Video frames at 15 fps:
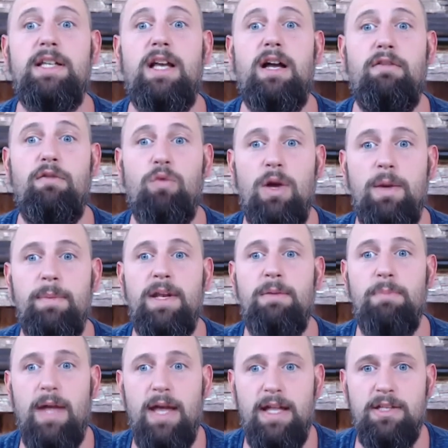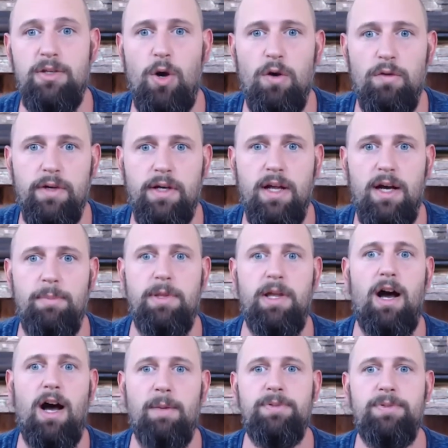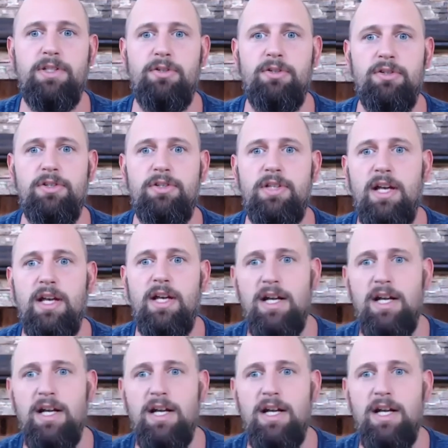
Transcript: of women and men to overcome the obstacles